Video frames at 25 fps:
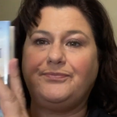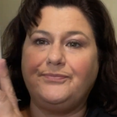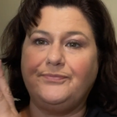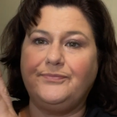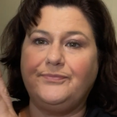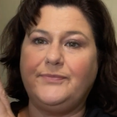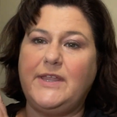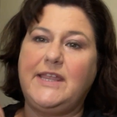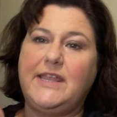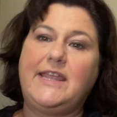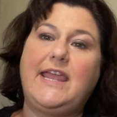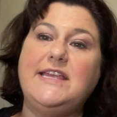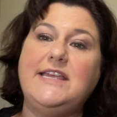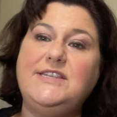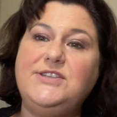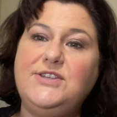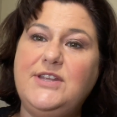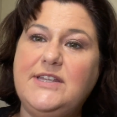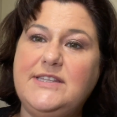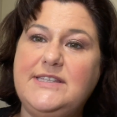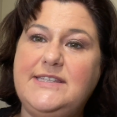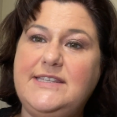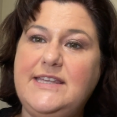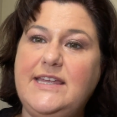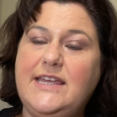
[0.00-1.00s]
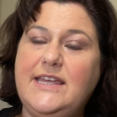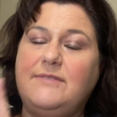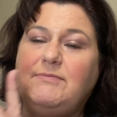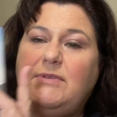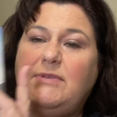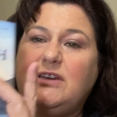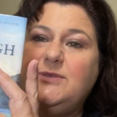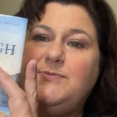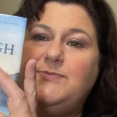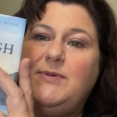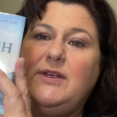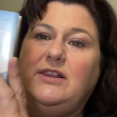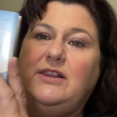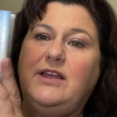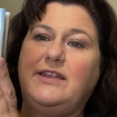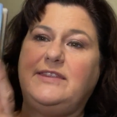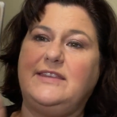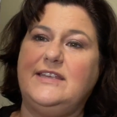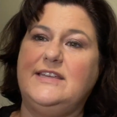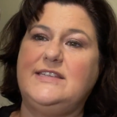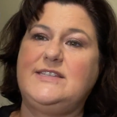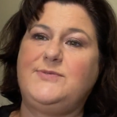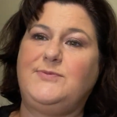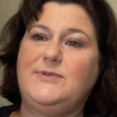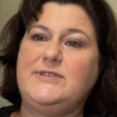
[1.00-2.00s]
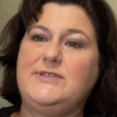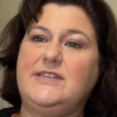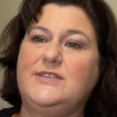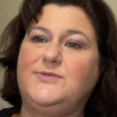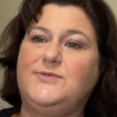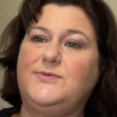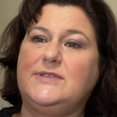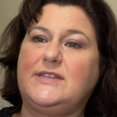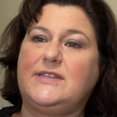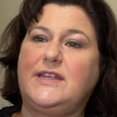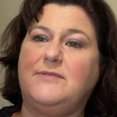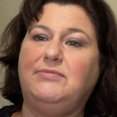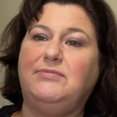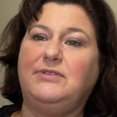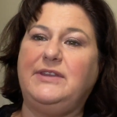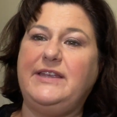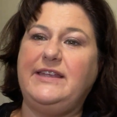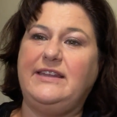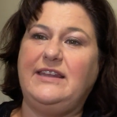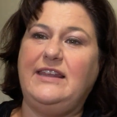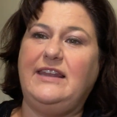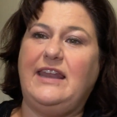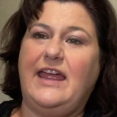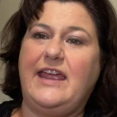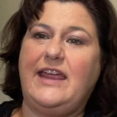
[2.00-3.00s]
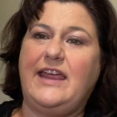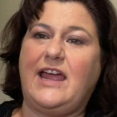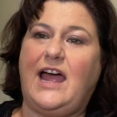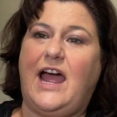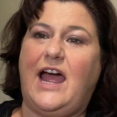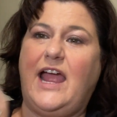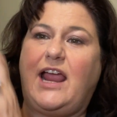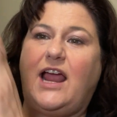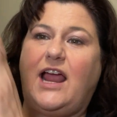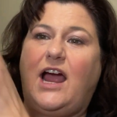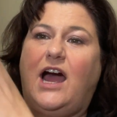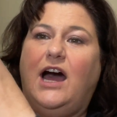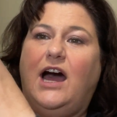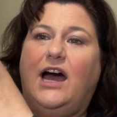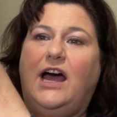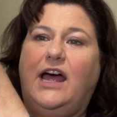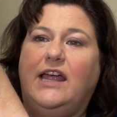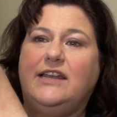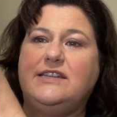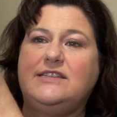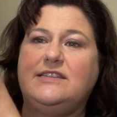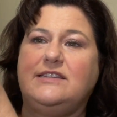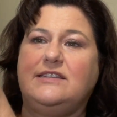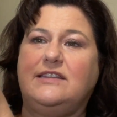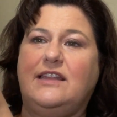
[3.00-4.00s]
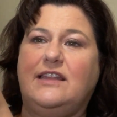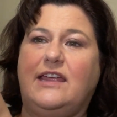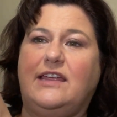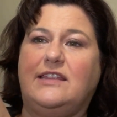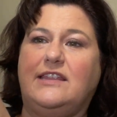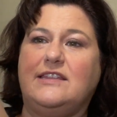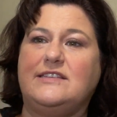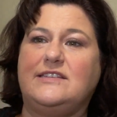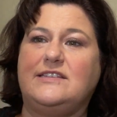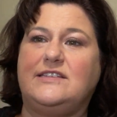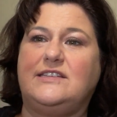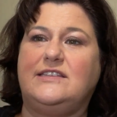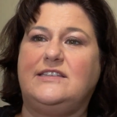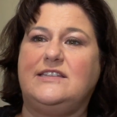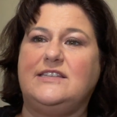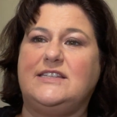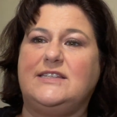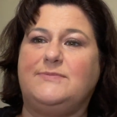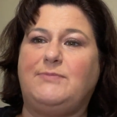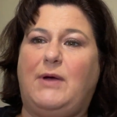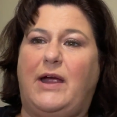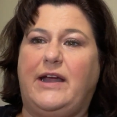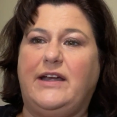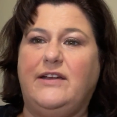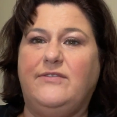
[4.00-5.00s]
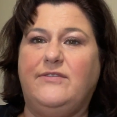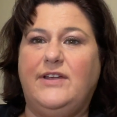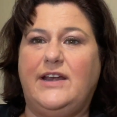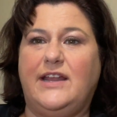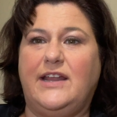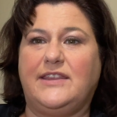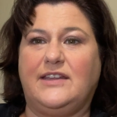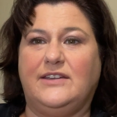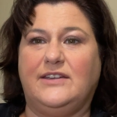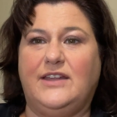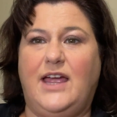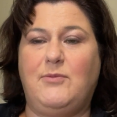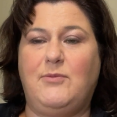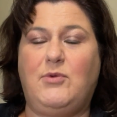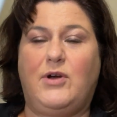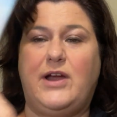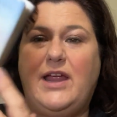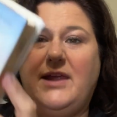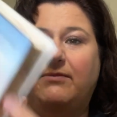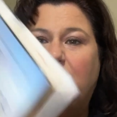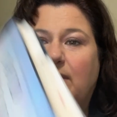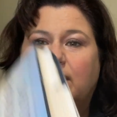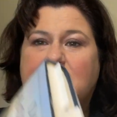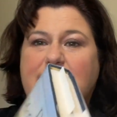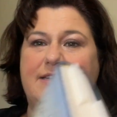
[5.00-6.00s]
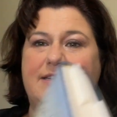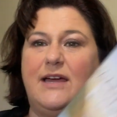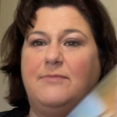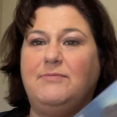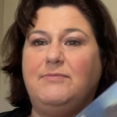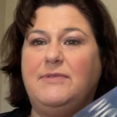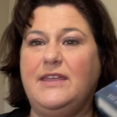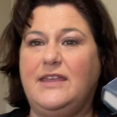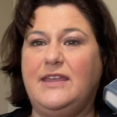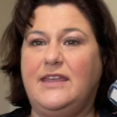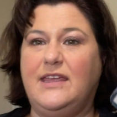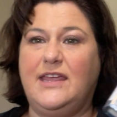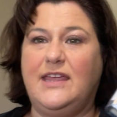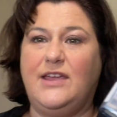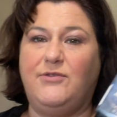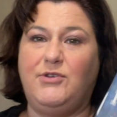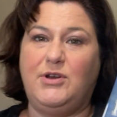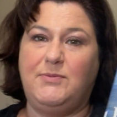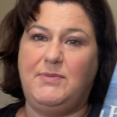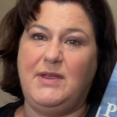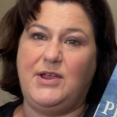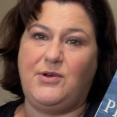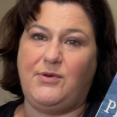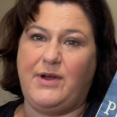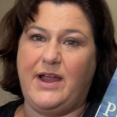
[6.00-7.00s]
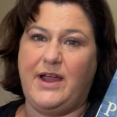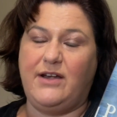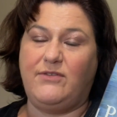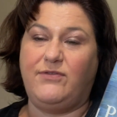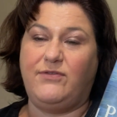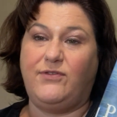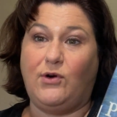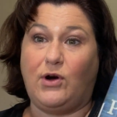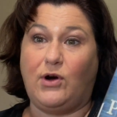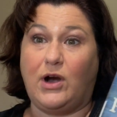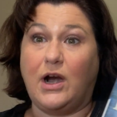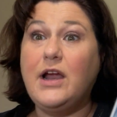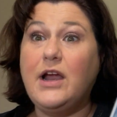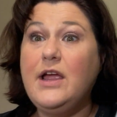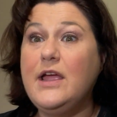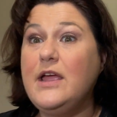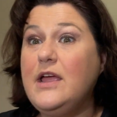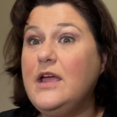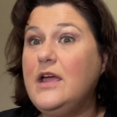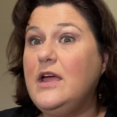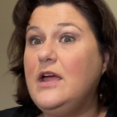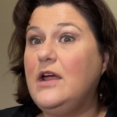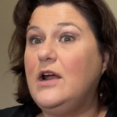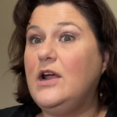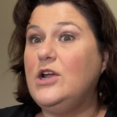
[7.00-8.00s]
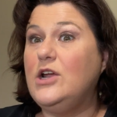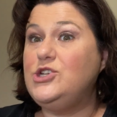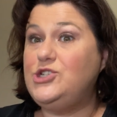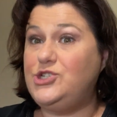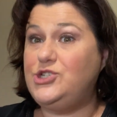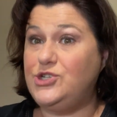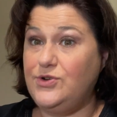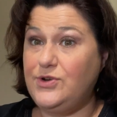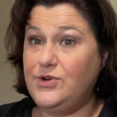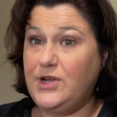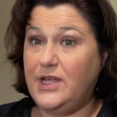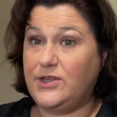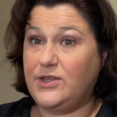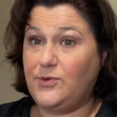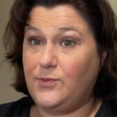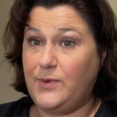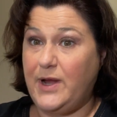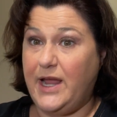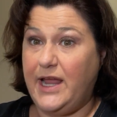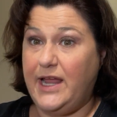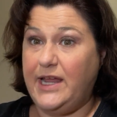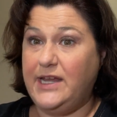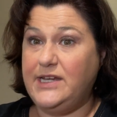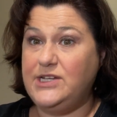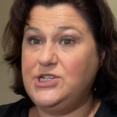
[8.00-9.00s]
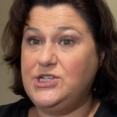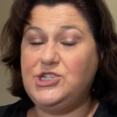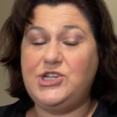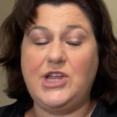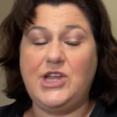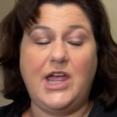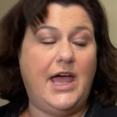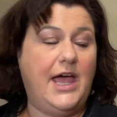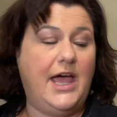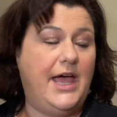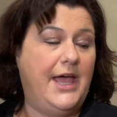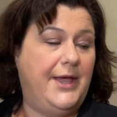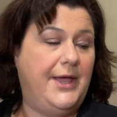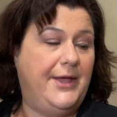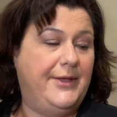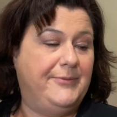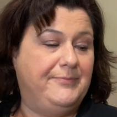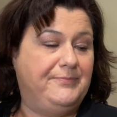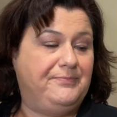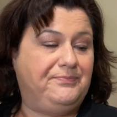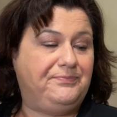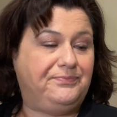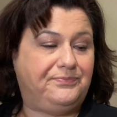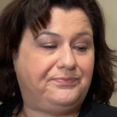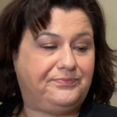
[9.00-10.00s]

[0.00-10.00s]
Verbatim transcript: in case you didn't see it, my spiel on this was this was completely like I caught like this, the spine of it at the library and picked it up thinking it would be great for June on the range. Um,